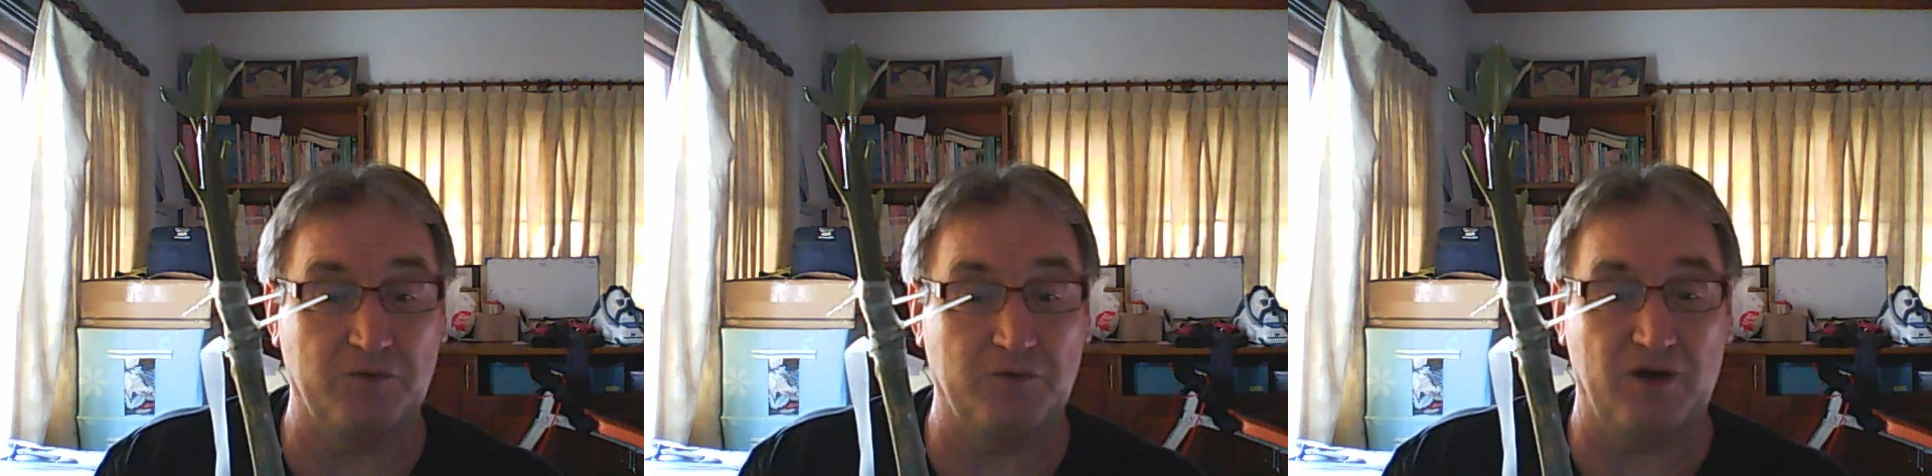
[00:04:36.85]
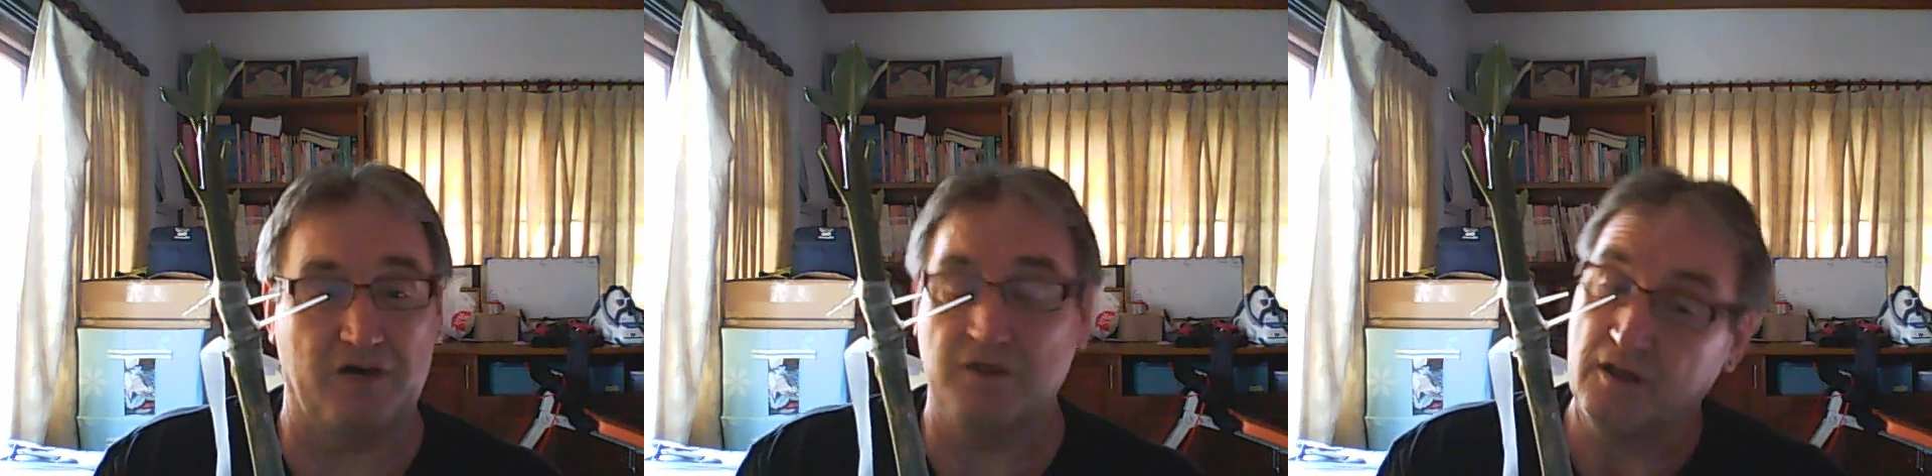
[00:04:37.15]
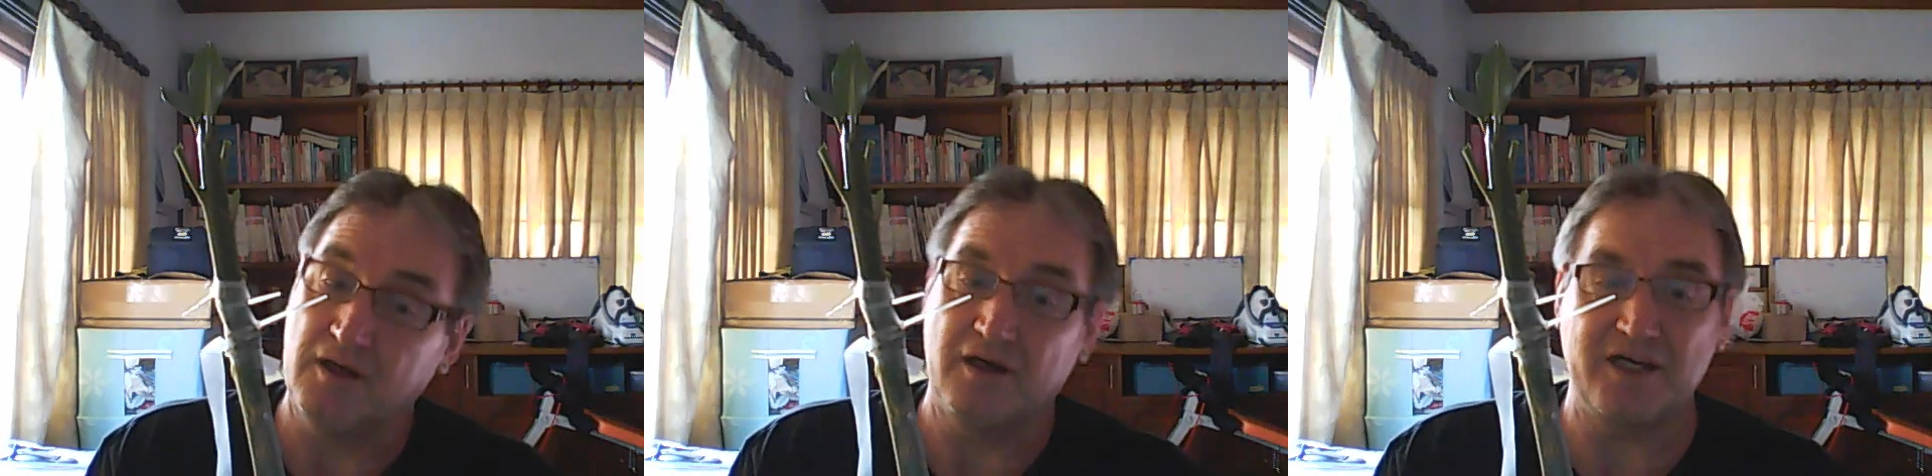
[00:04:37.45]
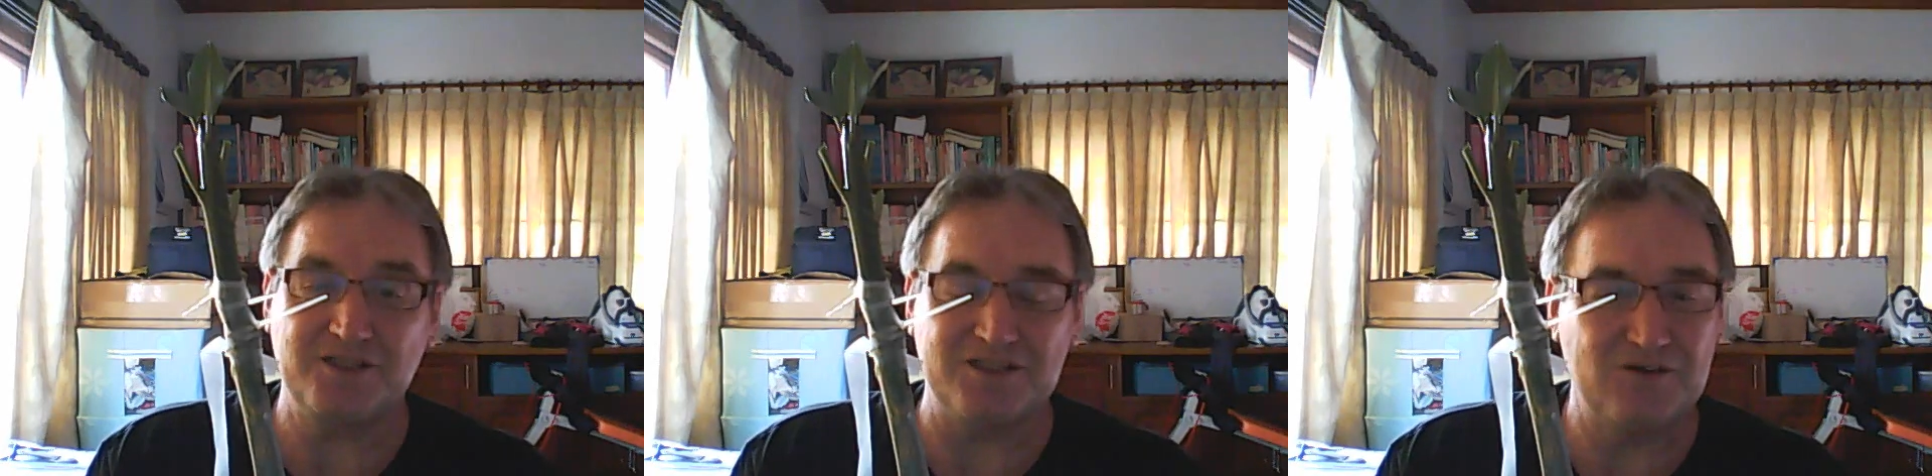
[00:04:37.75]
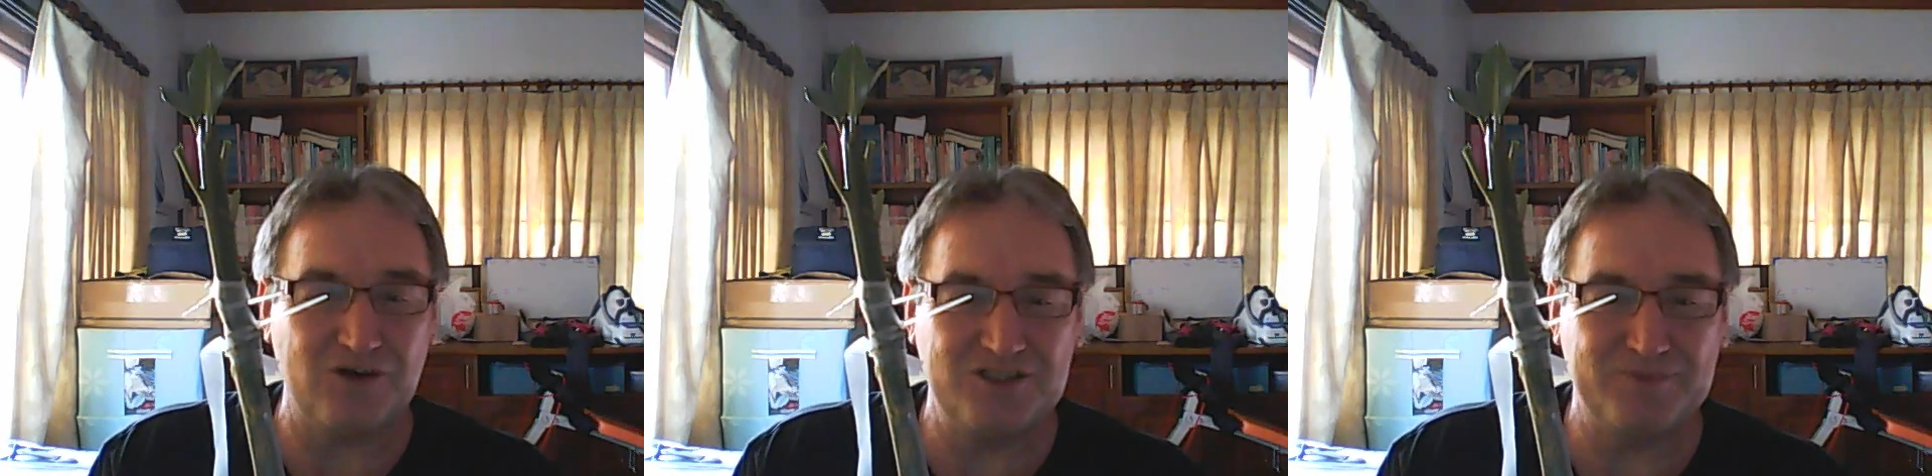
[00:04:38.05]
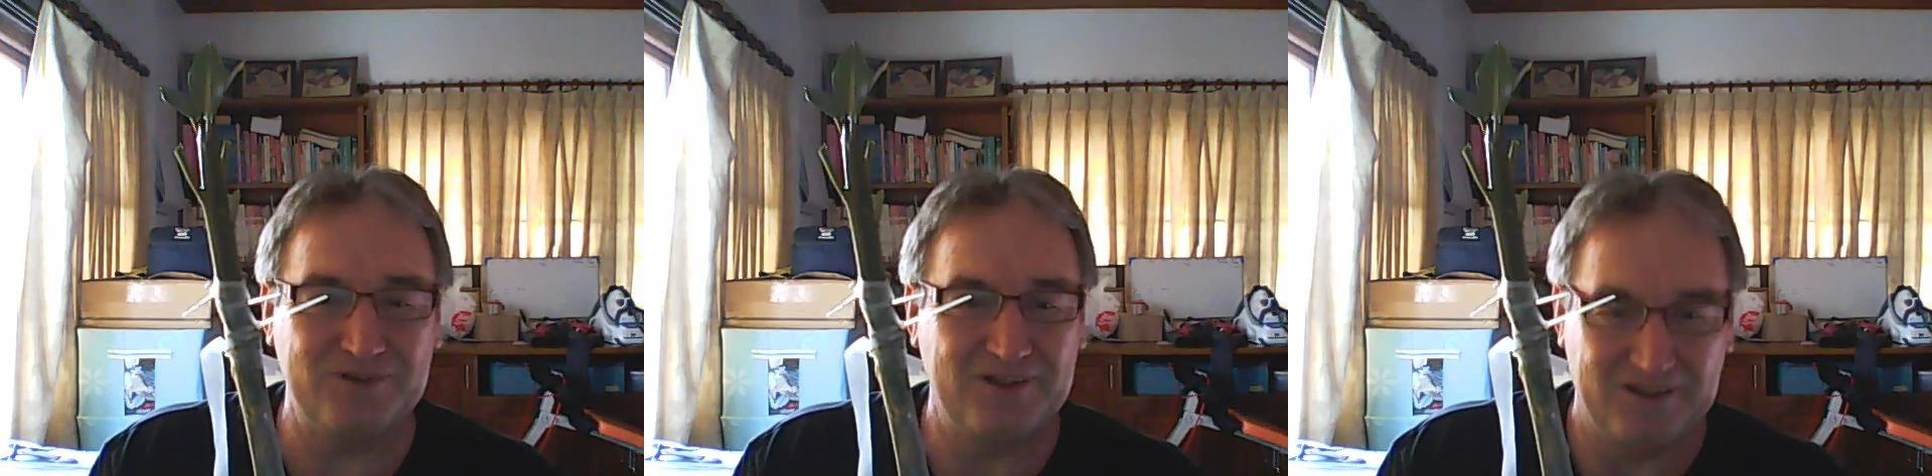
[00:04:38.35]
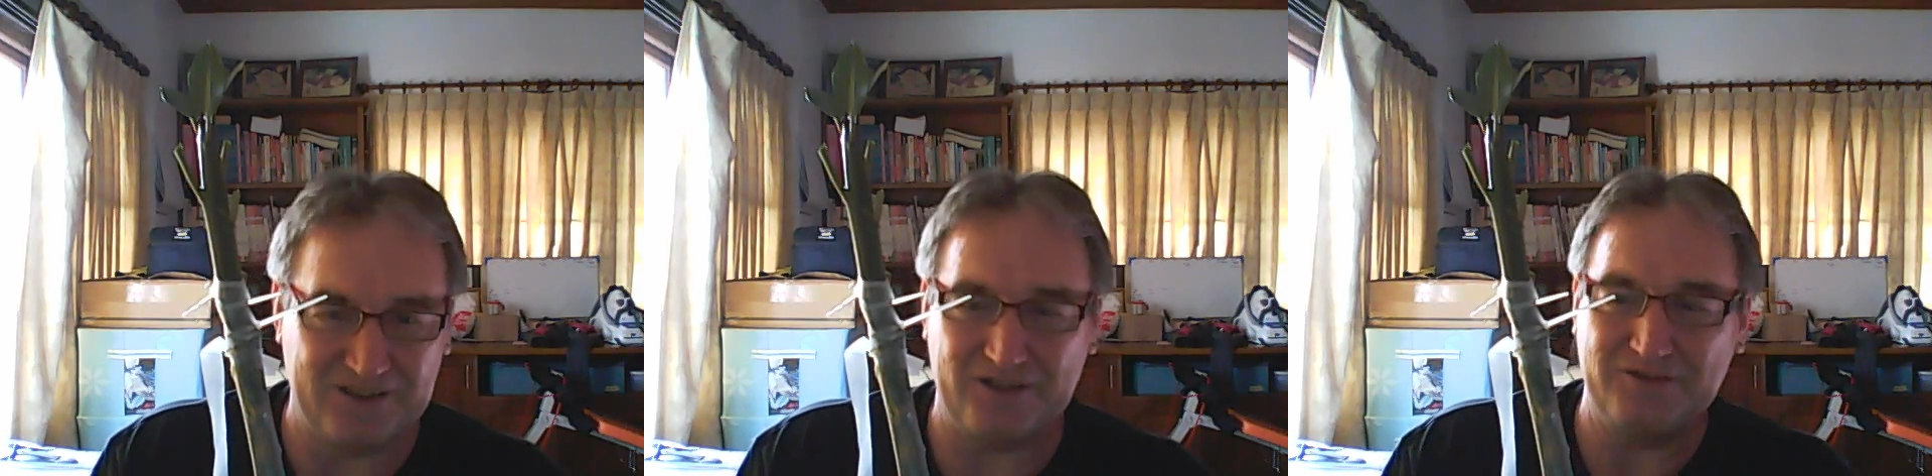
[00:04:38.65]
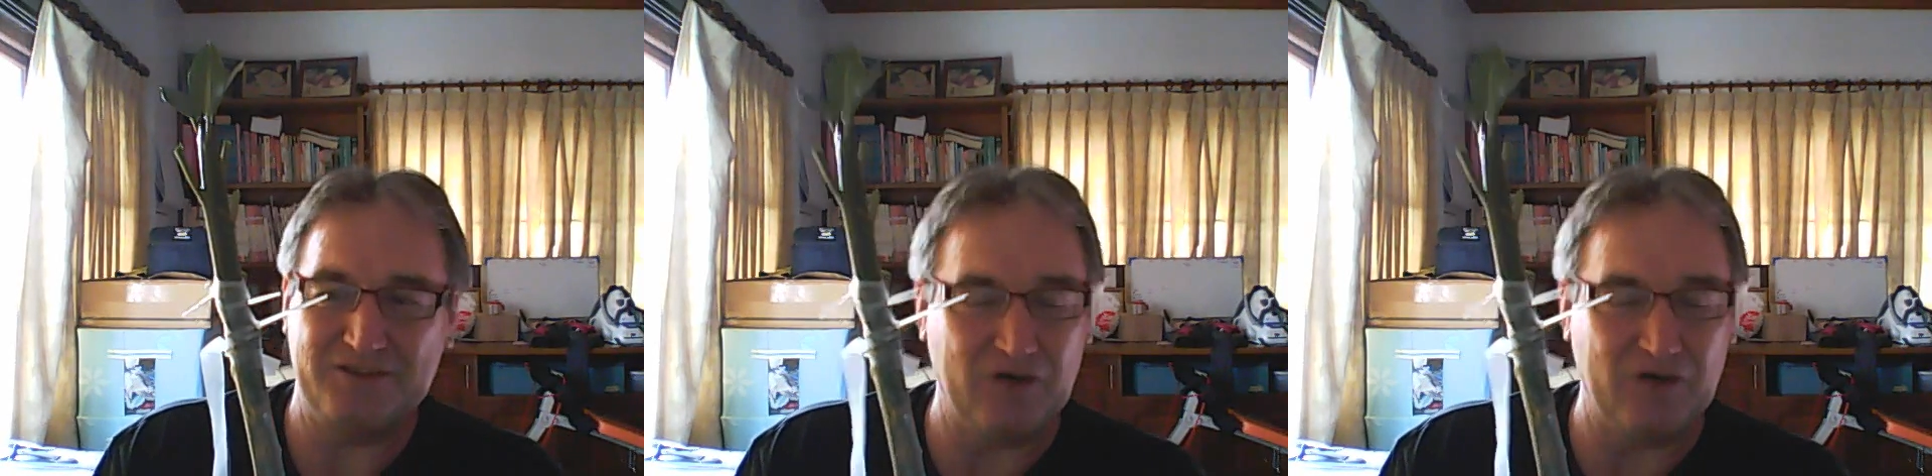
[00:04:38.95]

And that's it. Quite simple. So